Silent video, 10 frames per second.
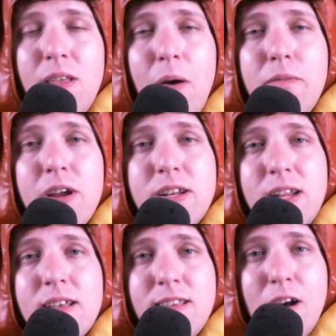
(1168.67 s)
However, it
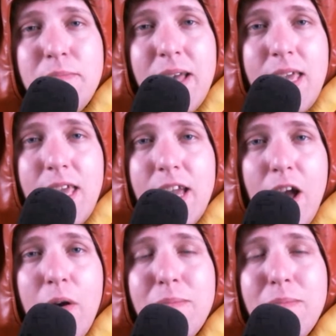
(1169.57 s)
does help my ego,